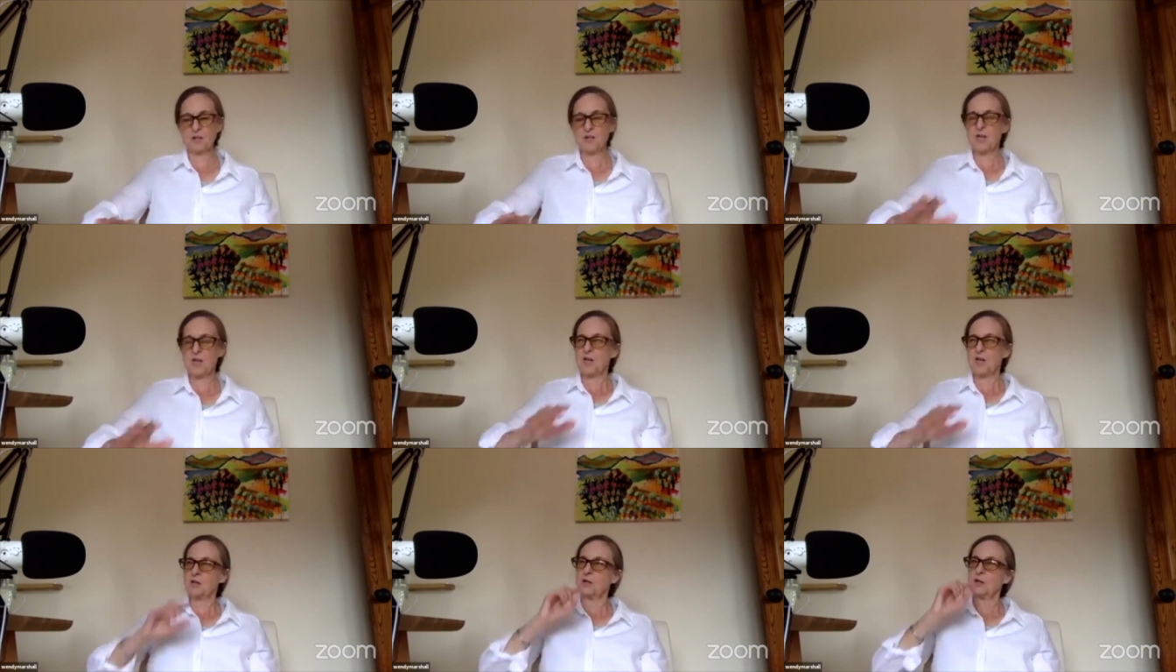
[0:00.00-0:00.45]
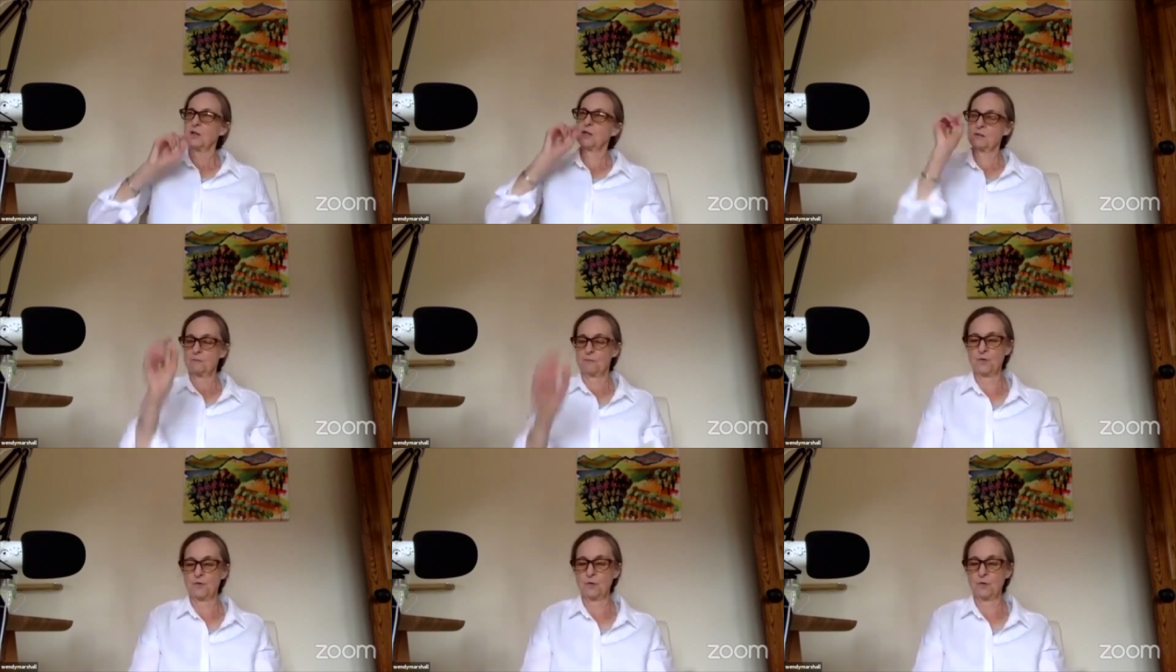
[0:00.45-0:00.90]
Because
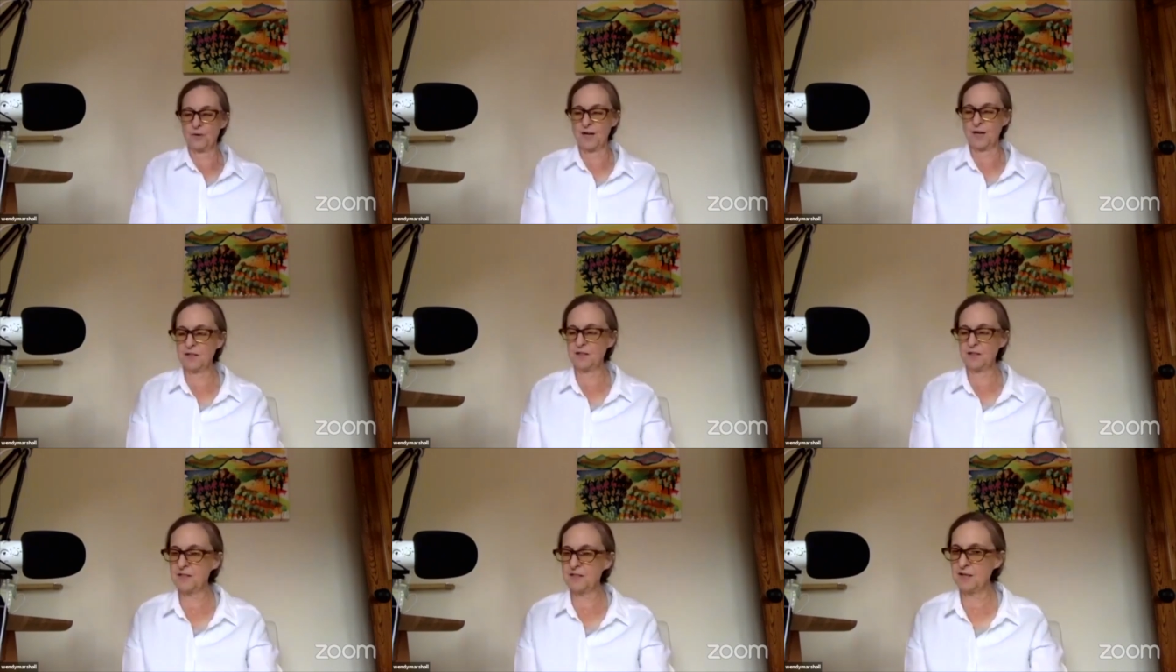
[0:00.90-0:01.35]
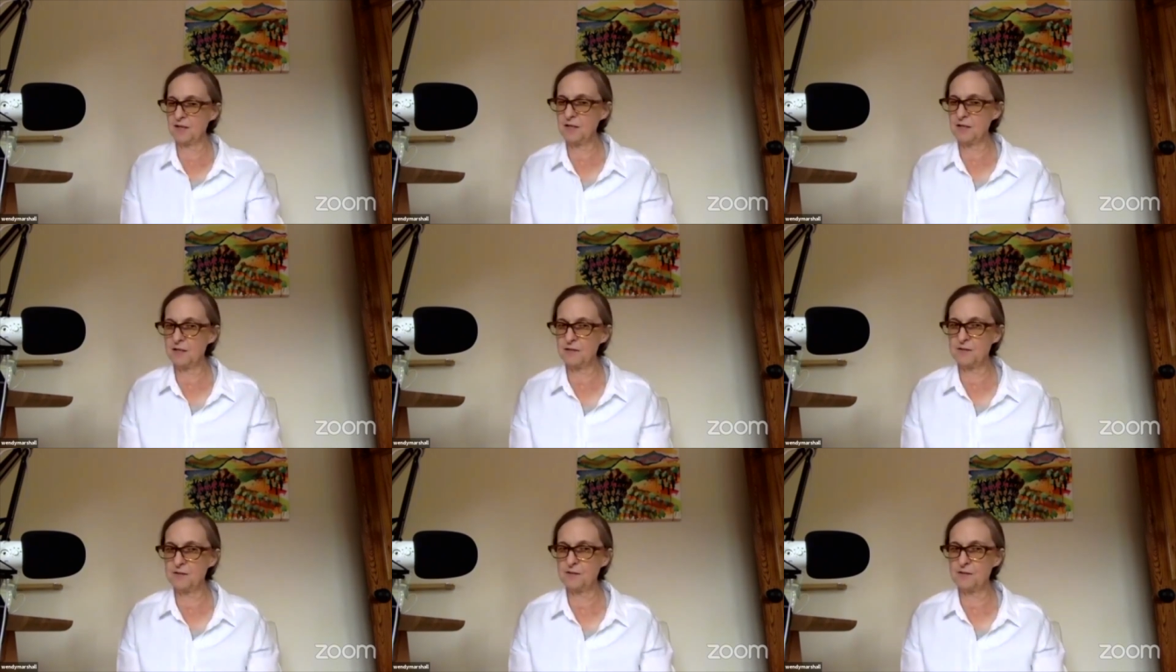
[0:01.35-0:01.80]
the reality
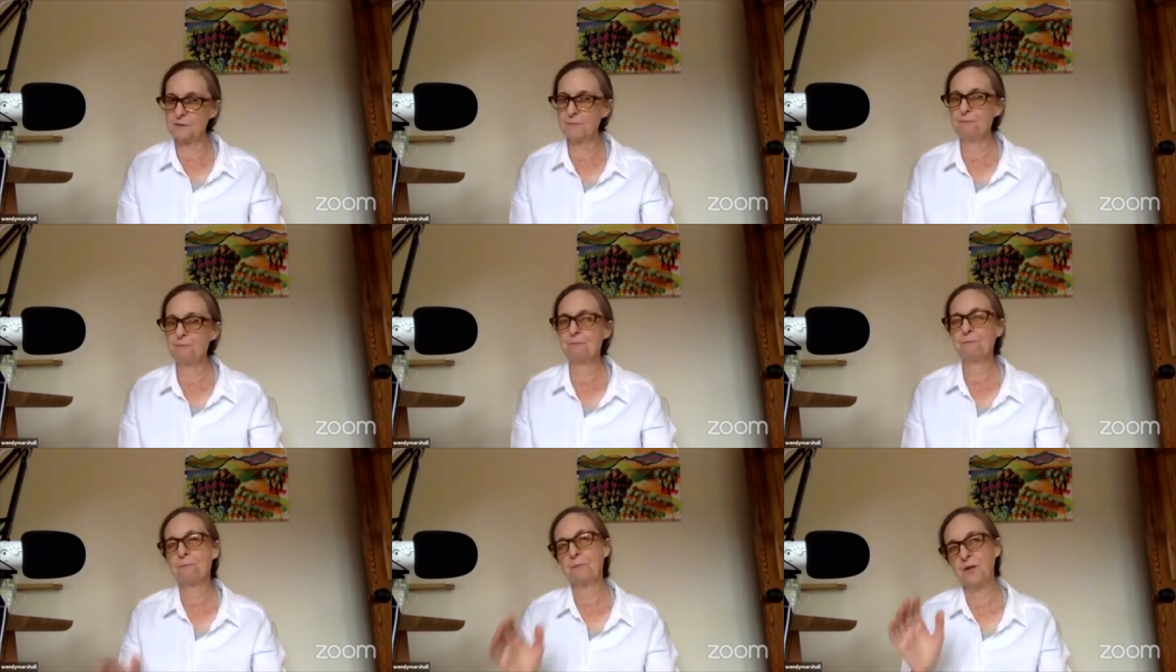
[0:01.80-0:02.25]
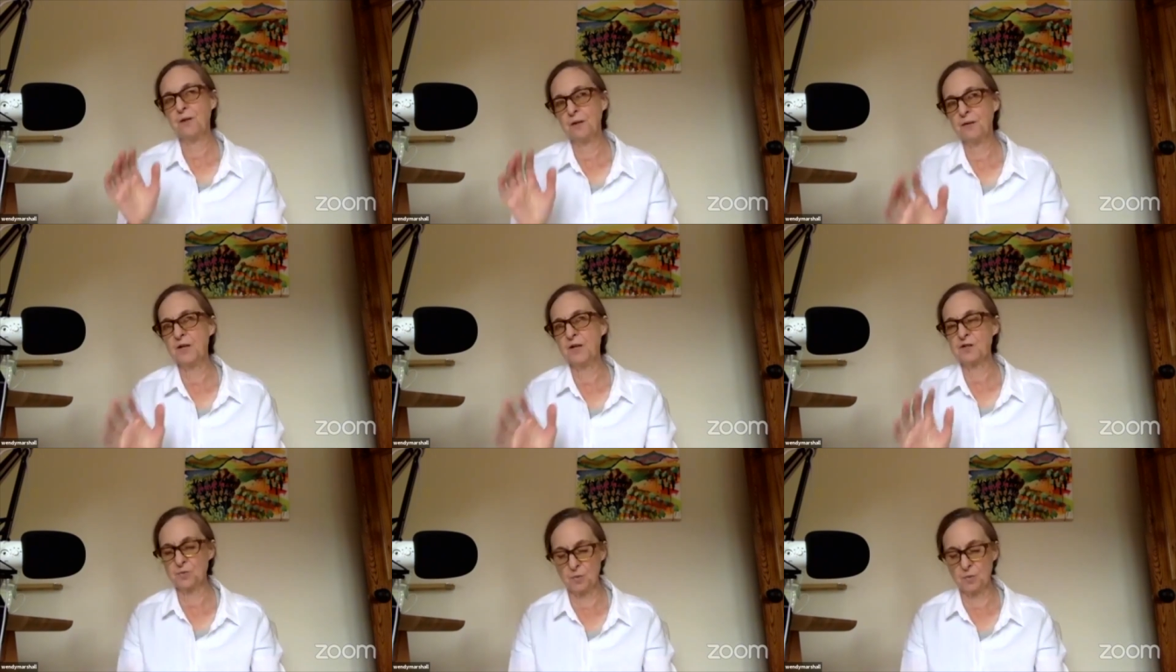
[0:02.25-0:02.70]
is, and
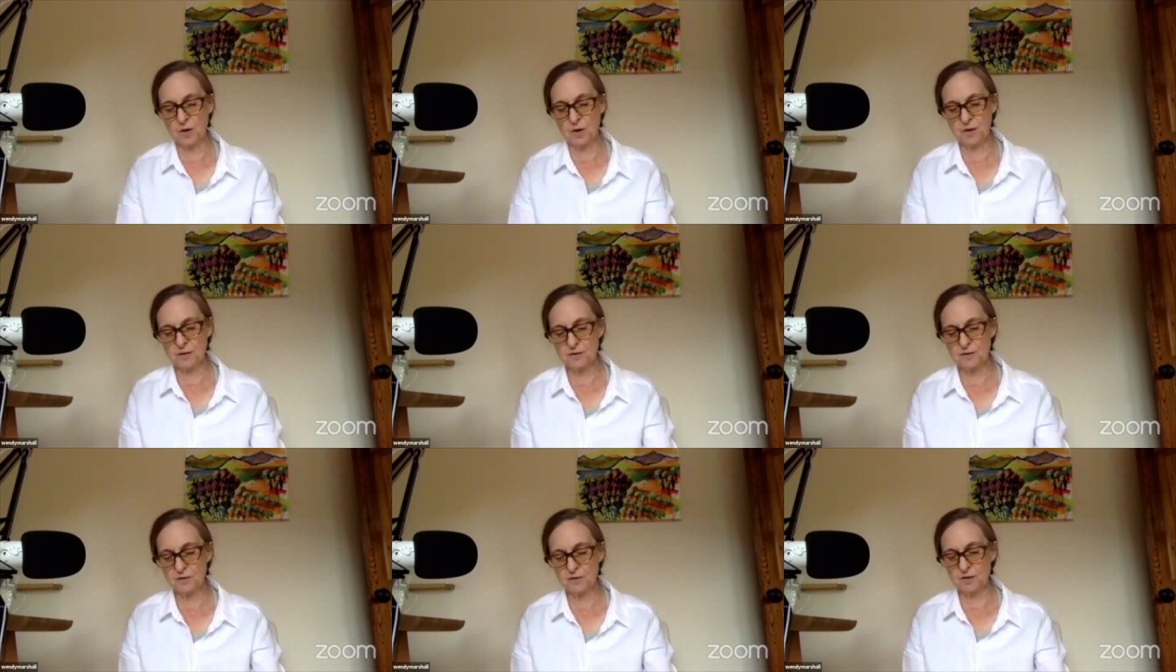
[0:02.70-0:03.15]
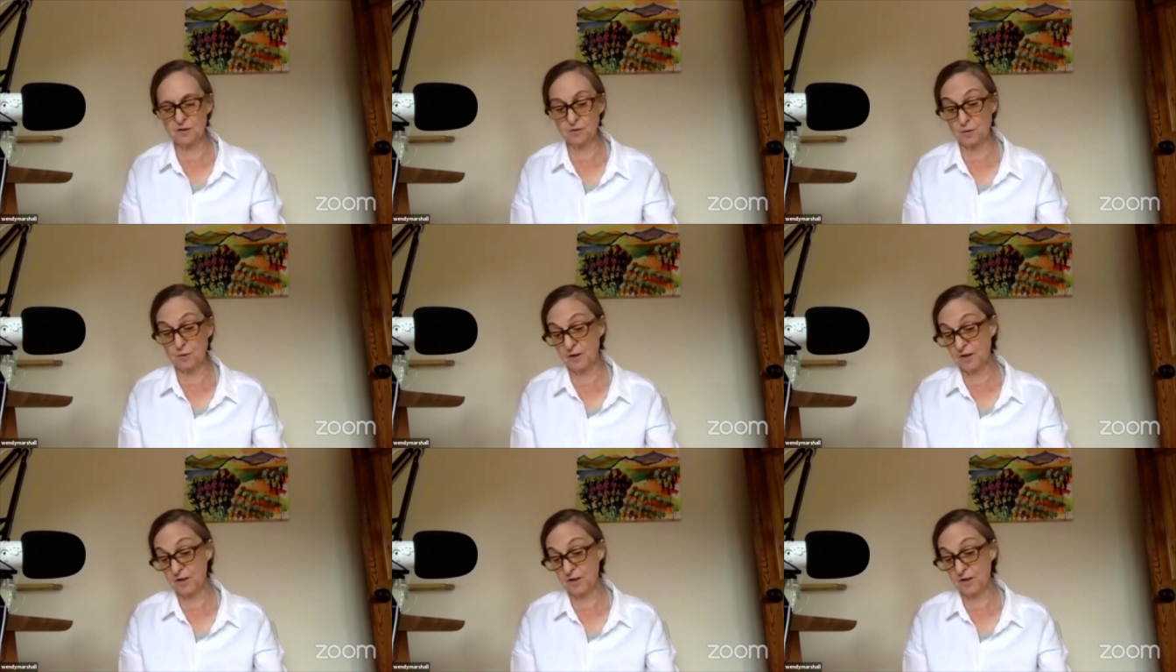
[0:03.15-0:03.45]
that's why it's quite